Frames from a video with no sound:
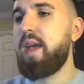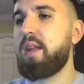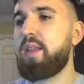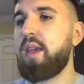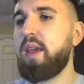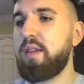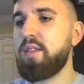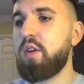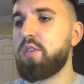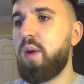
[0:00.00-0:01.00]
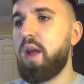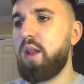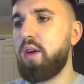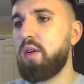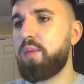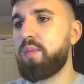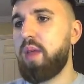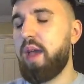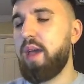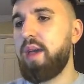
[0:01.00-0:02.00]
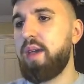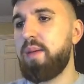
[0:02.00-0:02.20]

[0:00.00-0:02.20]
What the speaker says: think Eze looks well though. I